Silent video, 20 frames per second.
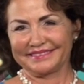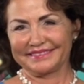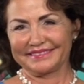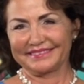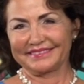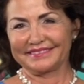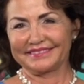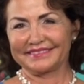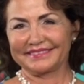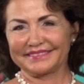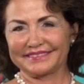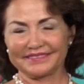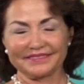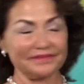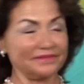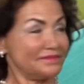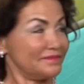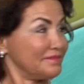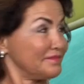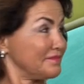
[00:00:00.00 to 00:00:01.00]

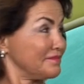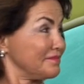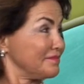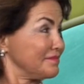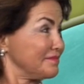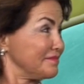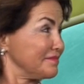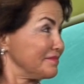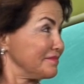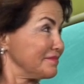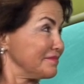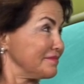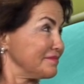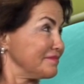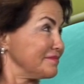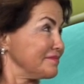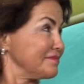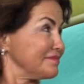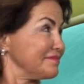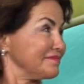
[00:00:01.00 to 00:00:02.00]

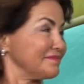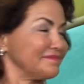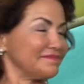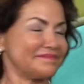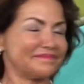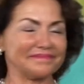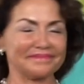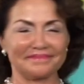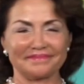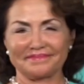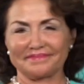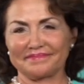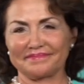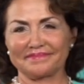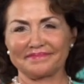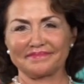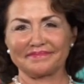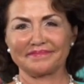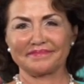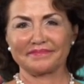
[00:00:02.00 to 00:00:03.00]

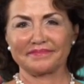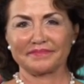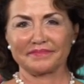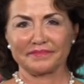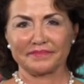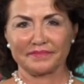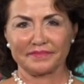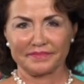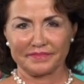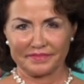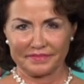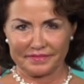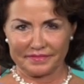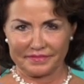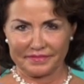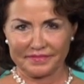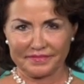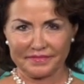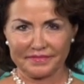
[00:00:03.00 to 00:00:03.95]
This person isn't speaking.